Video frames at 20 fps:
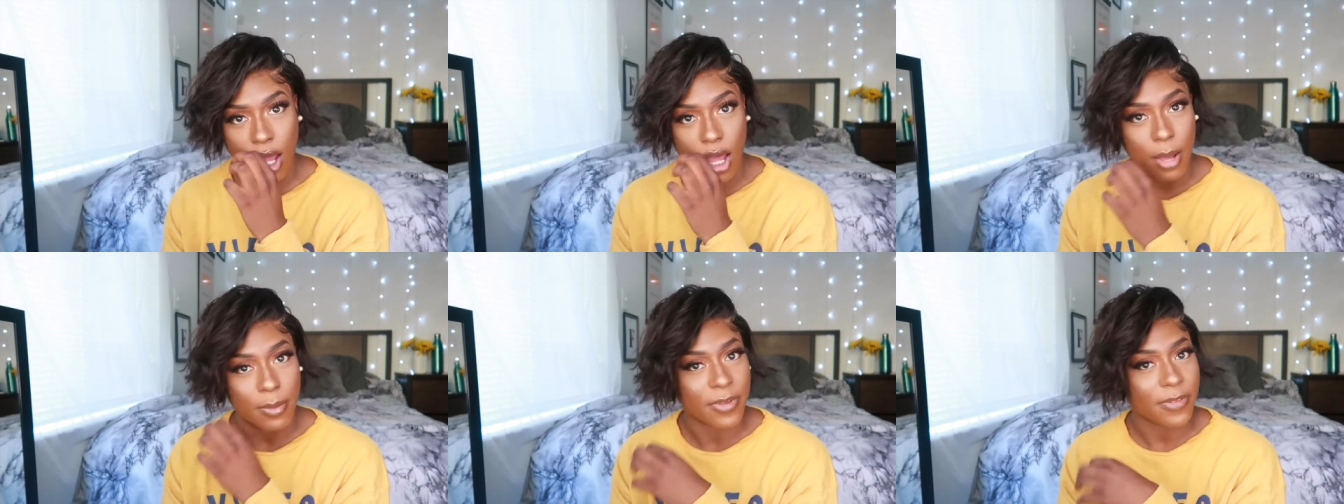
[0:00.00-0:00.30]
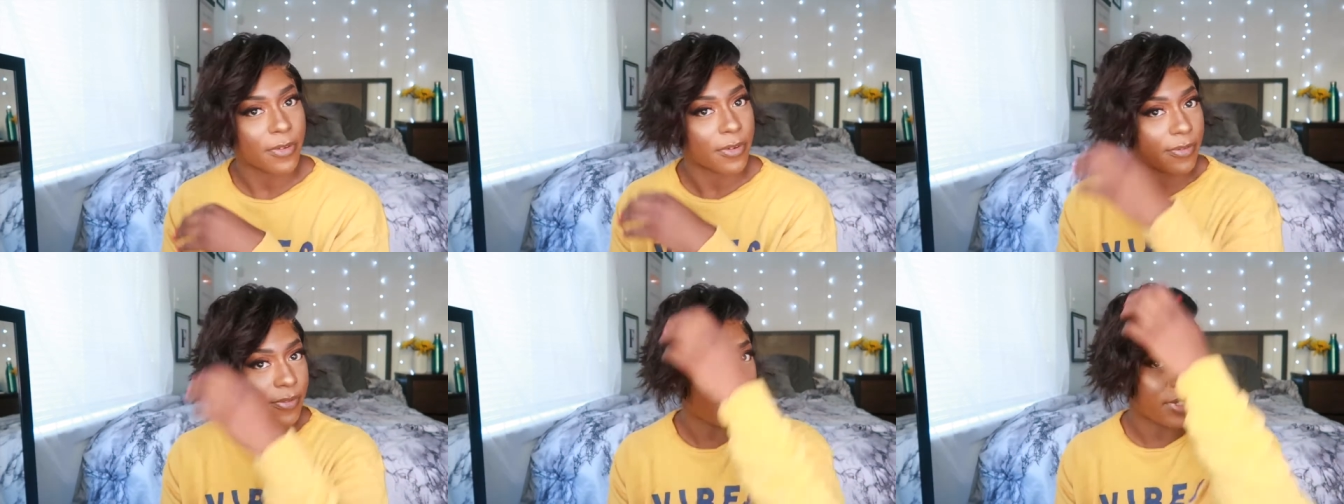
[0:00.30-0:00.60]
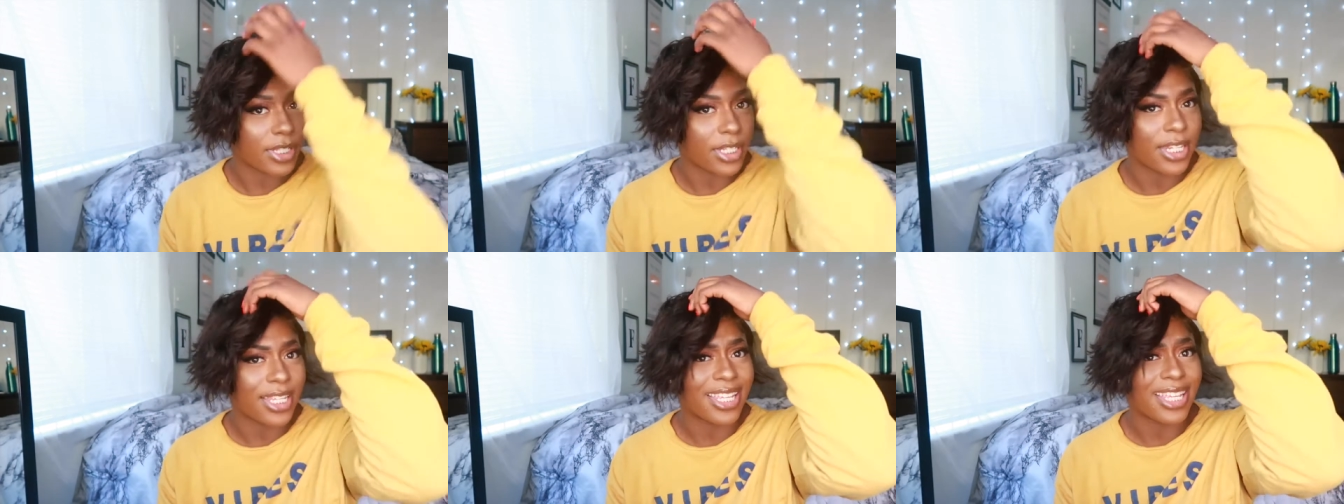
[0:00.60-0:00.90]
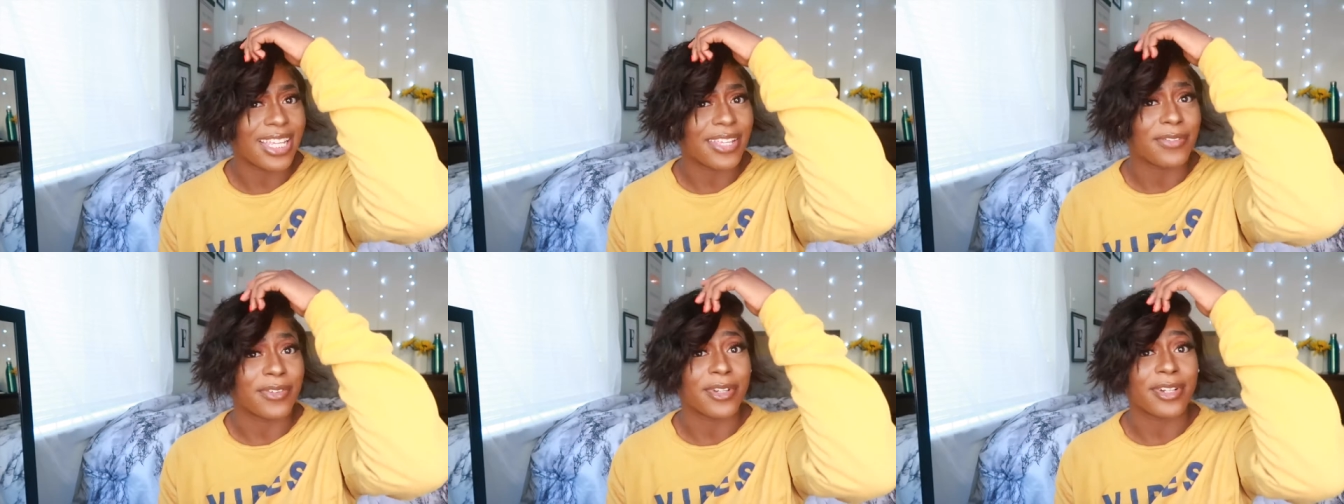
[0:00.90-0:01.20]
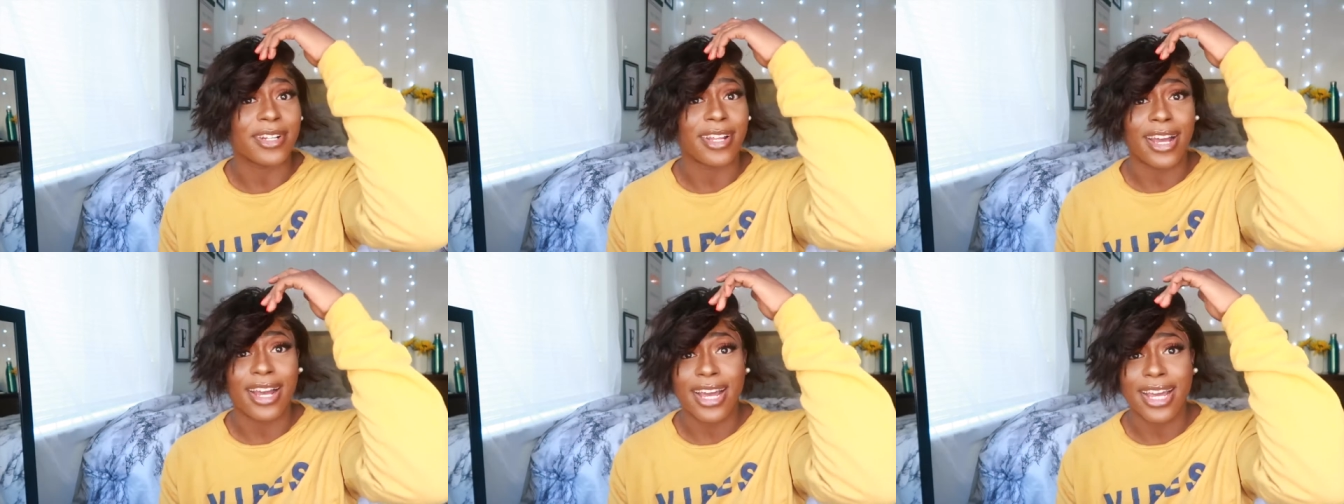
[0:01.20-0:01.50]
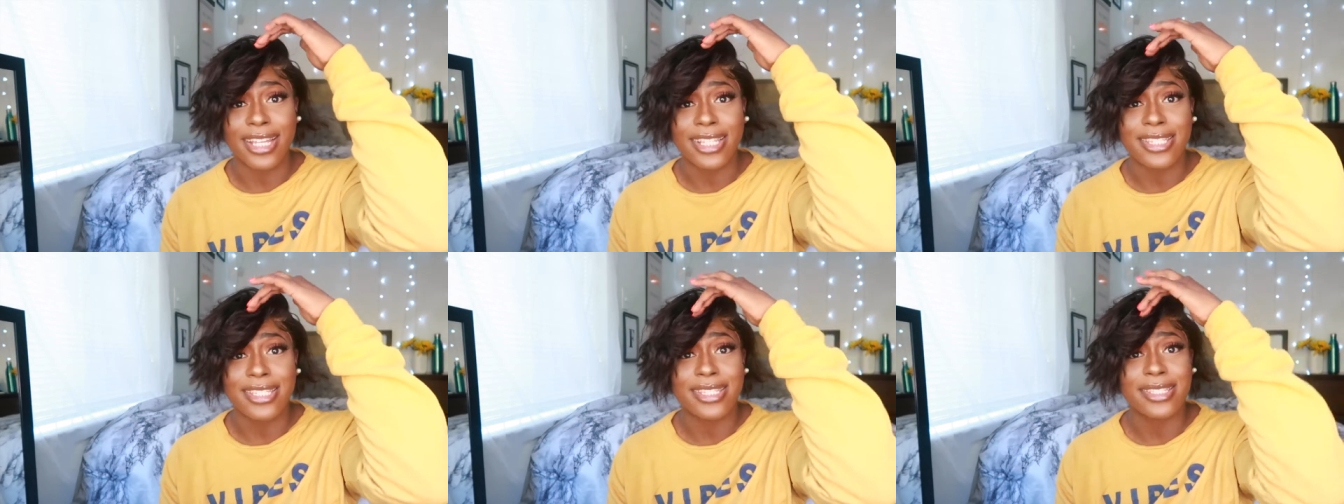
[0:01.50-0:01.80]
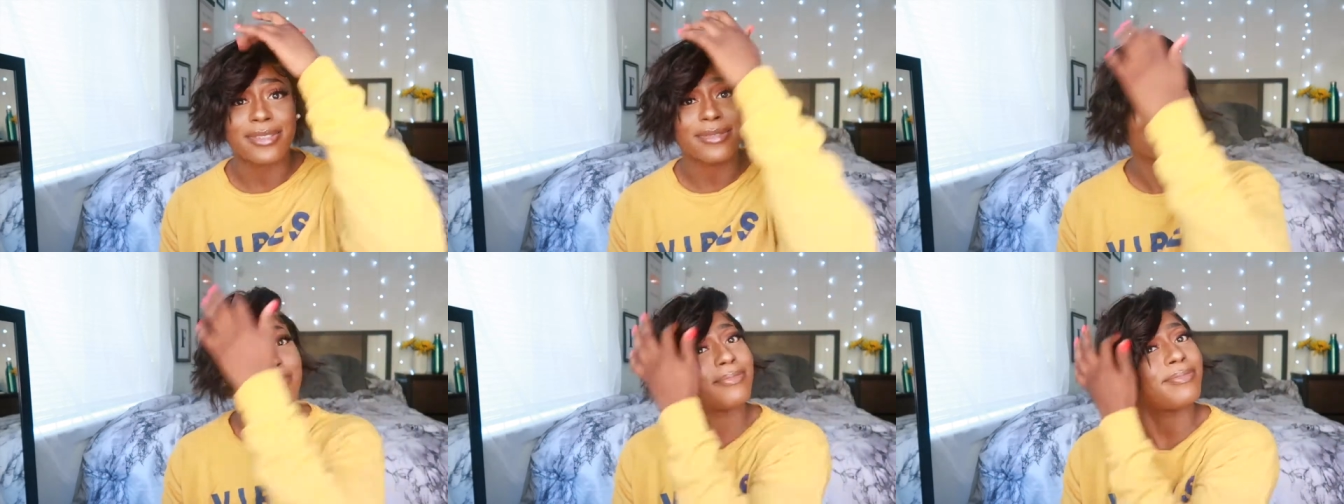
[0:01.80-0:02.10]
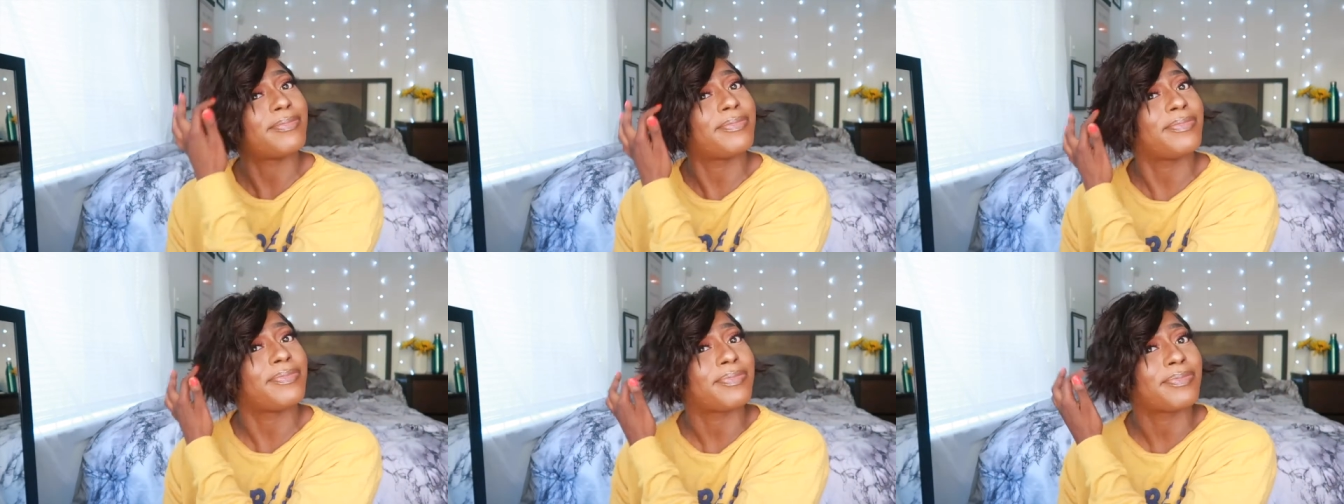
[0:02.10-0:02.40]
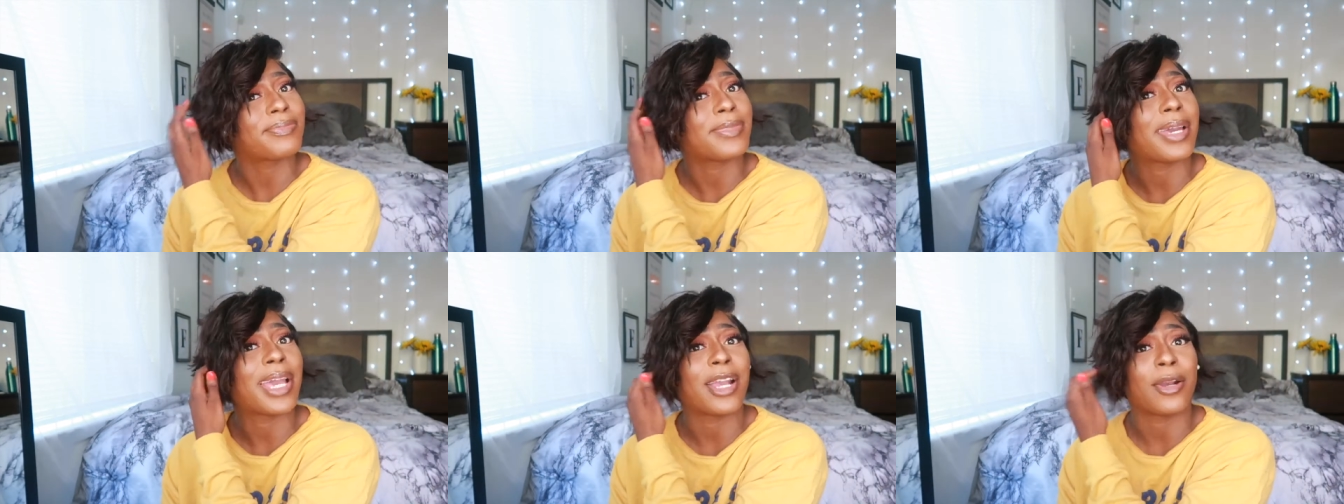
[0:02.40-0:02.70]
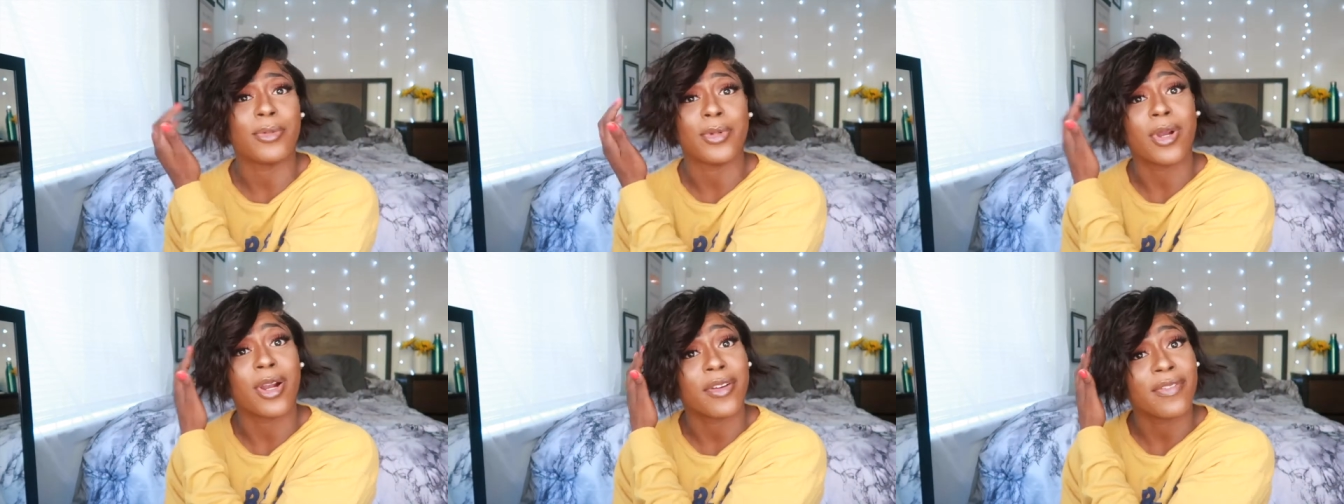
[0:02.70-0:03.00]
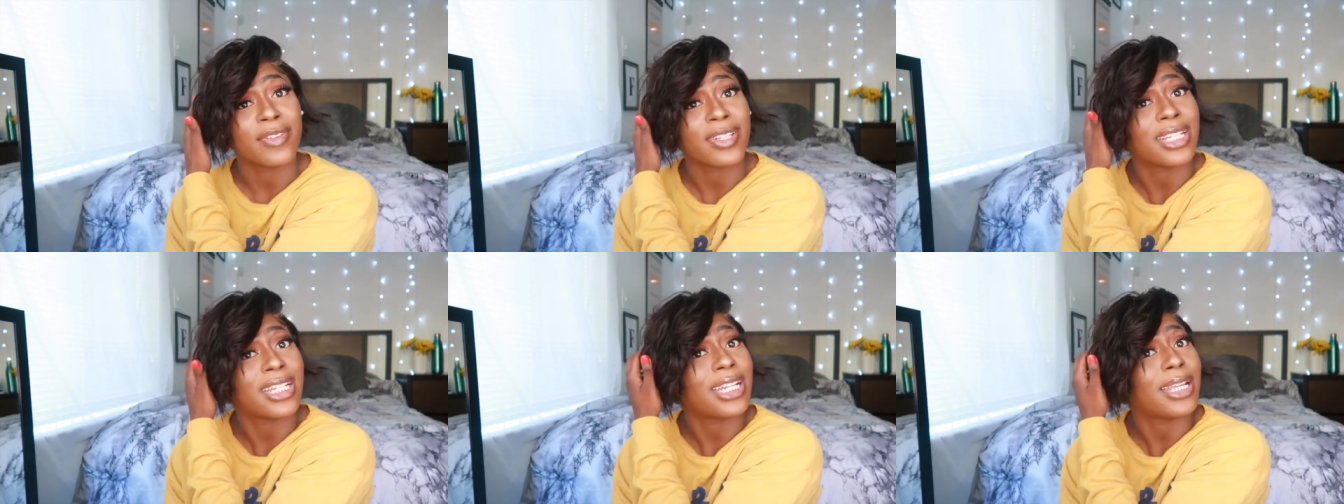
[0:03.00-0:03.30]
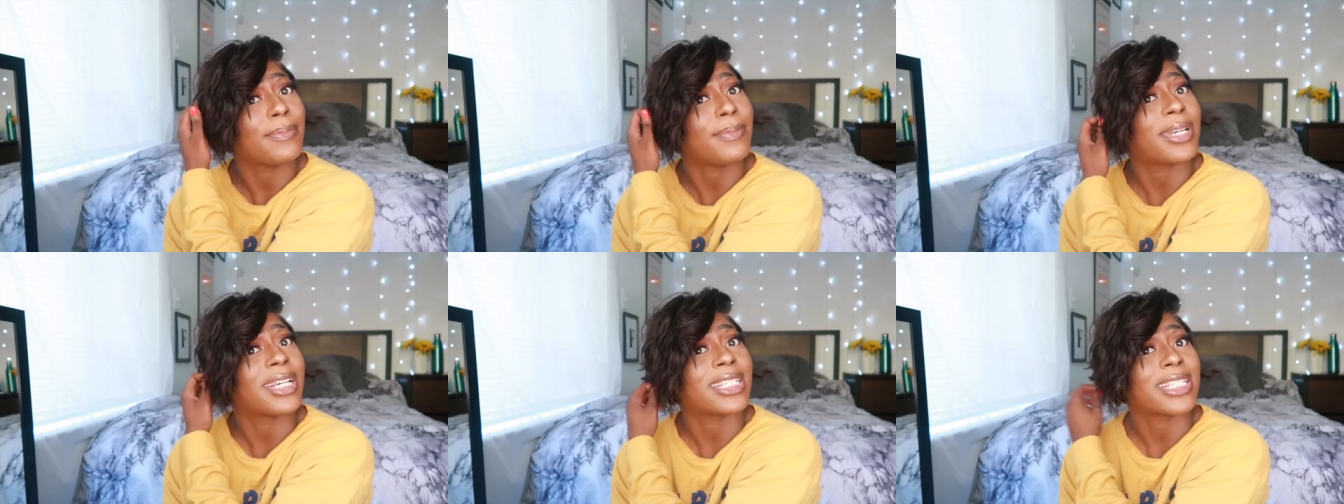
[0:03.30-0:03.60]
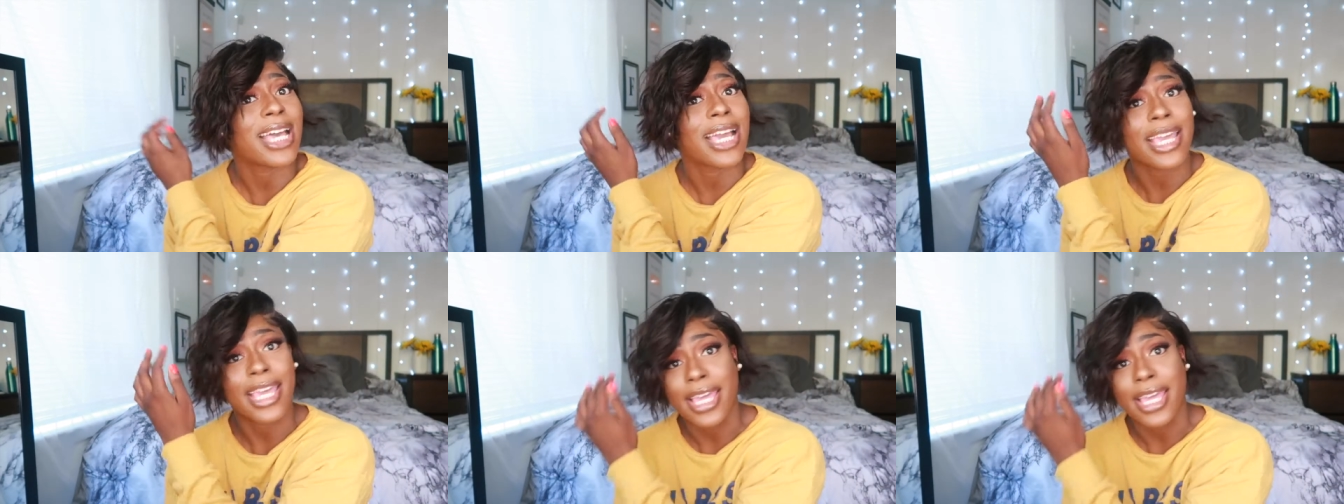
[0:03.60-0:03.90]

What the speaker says: If you're feeling it, if you're not, I hope you are feeling it because I